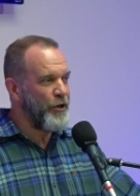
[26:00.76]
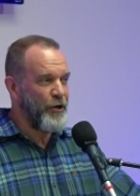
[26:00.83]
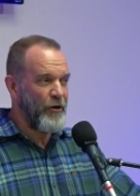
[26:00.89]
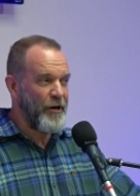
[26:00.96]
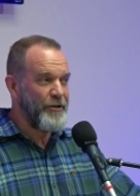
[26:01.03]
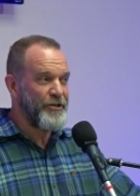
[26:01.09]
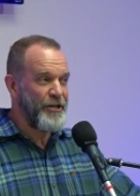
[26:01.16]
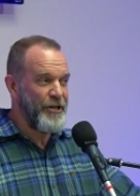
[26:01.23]
in
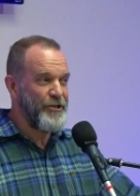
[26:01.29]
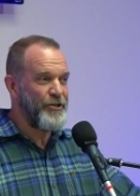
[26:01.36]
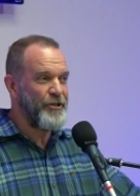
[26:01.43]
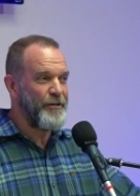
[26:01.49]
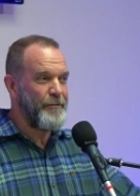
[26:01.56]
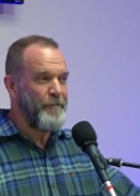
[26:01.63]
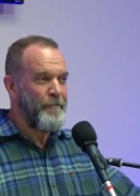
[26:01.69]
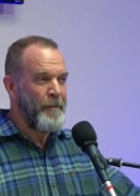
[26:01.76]
our
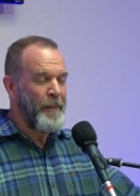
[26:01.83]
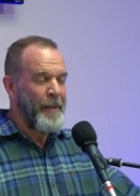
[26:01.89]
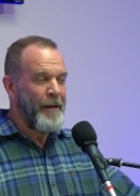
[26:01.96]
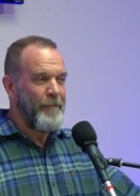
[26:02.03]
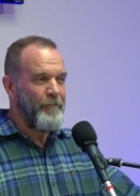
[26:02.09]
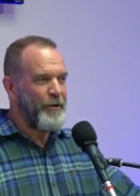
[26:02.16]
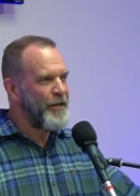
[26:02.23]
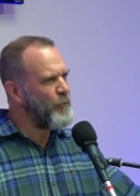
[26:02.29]
attention.
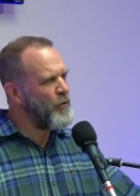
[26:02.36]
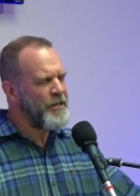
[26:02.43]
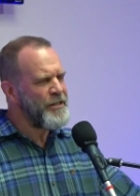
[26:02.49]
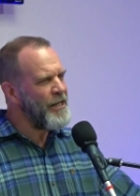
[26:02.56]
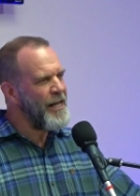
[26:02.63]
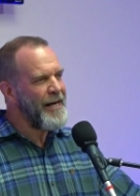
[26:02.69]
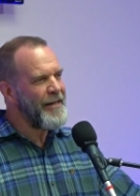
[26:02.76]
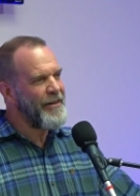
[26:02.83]
But it wasn't
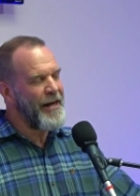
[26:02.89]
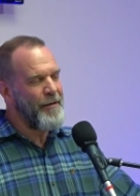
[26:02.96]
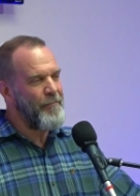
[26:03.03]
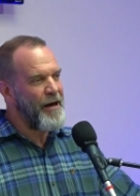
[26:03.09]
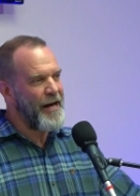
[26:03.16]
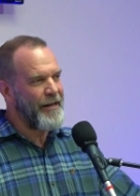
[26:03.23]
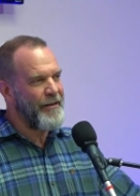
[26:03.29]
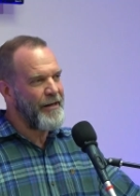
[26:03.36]
like that
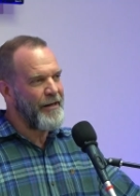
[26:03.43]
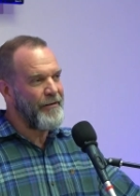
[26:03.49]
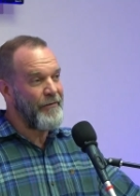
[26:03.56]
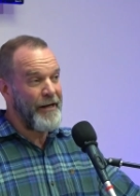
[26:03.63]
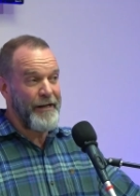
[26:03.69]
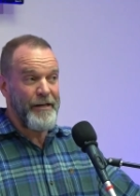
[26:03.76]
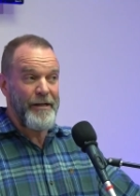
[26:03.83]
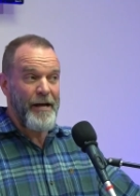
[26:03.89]
back then.
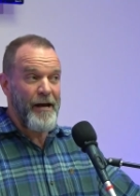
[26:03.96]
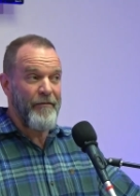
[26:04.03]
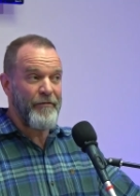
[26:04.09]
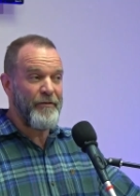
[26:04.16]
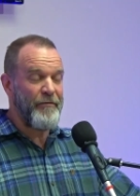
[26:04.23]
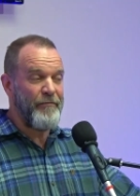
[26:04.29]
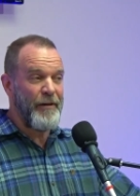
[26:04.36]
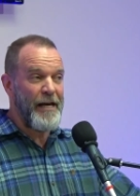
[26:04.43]
They didn't have
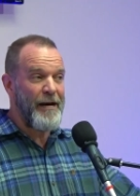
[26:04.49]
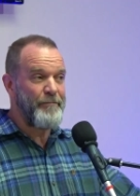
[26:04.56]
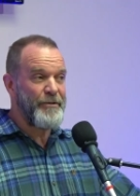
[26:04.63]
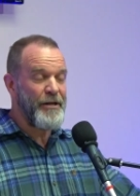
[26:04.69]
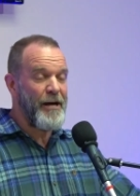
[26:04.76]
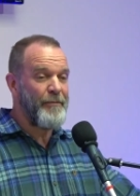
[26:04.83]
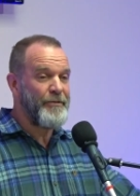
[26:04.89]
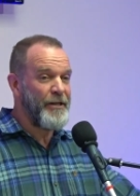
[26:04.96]

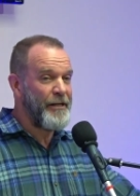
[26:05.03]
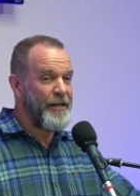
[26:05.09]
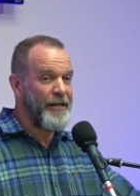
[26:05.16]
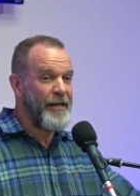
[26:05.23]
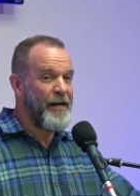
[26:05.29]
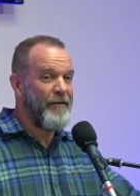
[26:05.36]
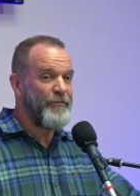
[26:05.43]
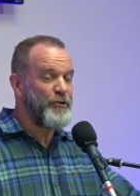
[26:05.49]
laptops, they
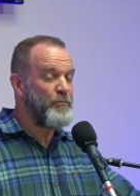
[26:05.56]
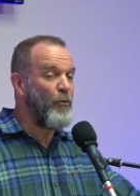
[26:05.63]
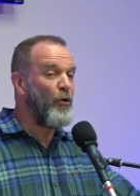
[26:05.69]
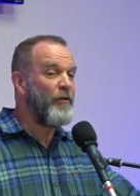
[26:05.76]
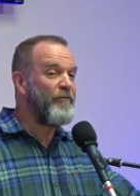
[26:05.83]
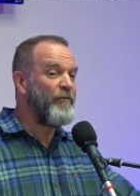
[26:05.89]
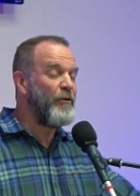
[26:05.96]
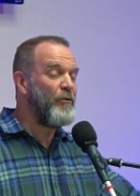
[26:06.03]
didn't have
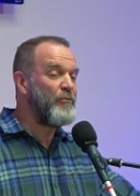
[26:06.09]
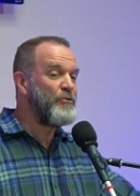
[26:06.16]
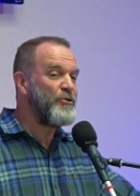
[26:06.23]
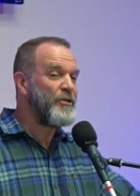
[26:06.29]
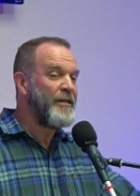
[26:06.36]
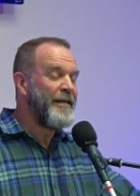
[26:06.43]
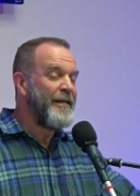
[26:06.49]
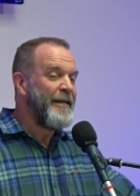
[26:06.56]

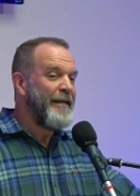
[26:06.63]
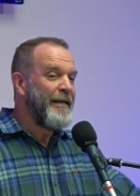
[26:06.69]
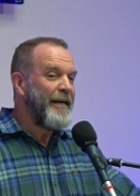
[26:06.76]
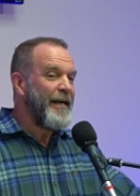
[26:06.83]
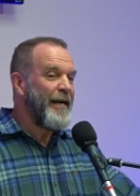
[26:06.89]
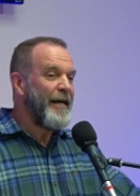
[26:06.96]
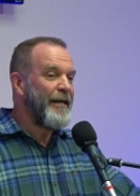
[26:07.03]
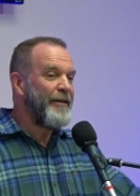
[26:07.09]
smartphones
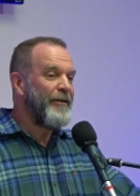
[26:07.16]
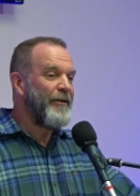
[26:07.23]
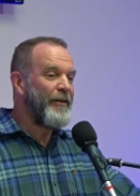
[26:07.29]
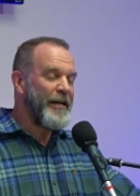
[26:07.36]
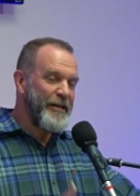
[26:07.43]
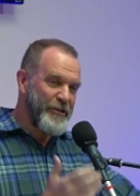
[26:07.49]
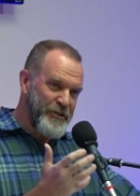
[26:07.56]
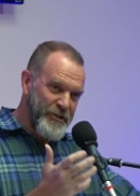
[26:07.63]
and uh,
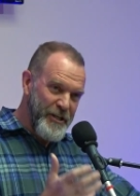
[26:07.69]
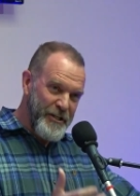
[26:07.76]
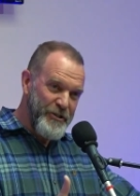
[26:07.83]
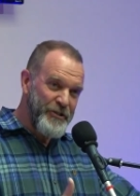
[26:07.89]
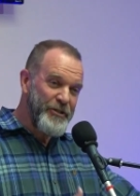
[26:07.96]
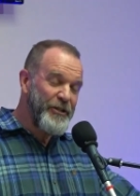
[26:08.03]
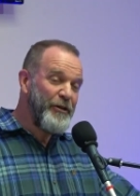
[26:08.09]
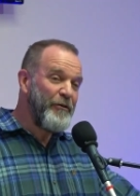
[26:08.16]
they could sit
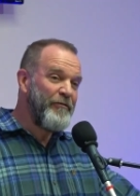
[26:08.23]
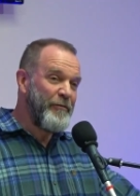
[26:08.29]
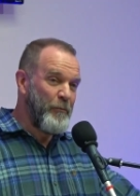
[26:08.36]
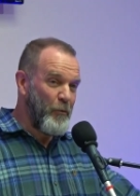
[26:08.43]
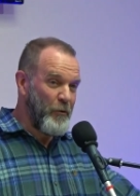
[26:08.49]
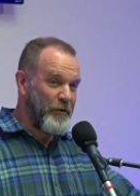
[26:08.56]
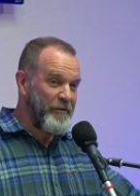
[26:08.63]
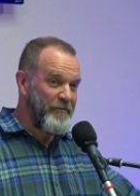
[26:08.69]
still for
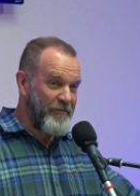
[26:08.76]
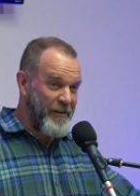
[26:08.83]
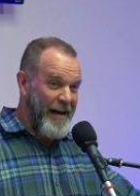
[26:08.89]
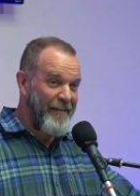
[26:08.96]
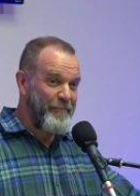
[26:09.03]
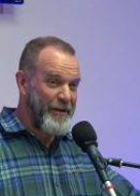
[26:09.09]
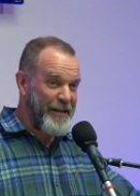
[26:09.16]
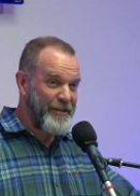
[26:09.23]
more than
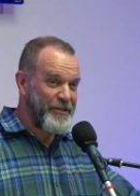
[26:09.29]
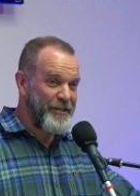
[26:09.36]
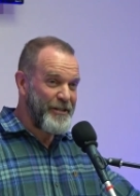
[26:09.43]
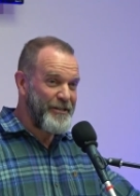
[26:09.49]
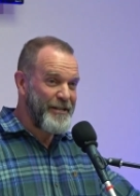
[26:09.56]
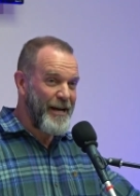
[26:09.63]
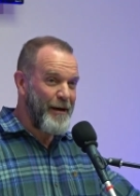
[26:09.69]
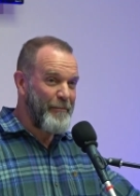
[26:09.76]
five minutes at
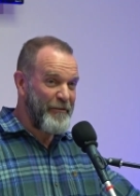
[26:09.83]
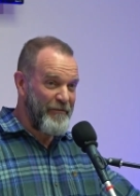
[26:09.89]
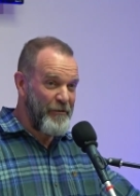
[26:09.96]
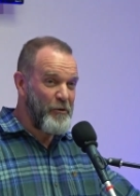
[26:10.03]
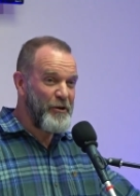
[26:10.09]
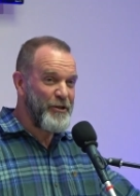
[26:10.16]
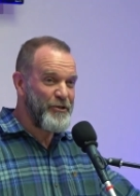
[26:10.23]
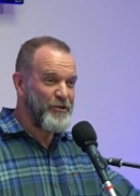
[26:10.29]
a time and
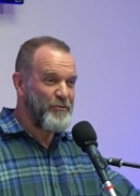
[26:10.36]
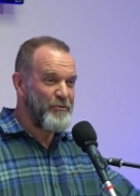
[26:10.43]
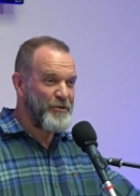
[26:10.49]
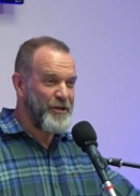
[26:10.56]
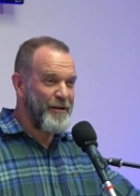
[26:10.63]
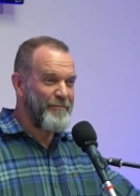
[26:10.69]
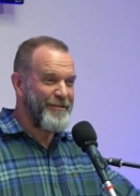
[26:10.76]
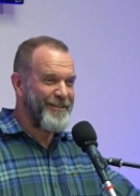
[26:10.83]
focus on
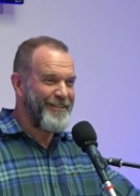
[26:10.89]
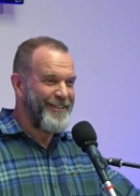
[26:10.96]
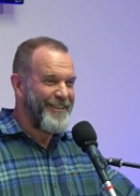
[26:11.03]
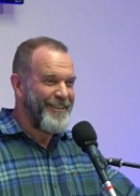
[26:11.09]
something.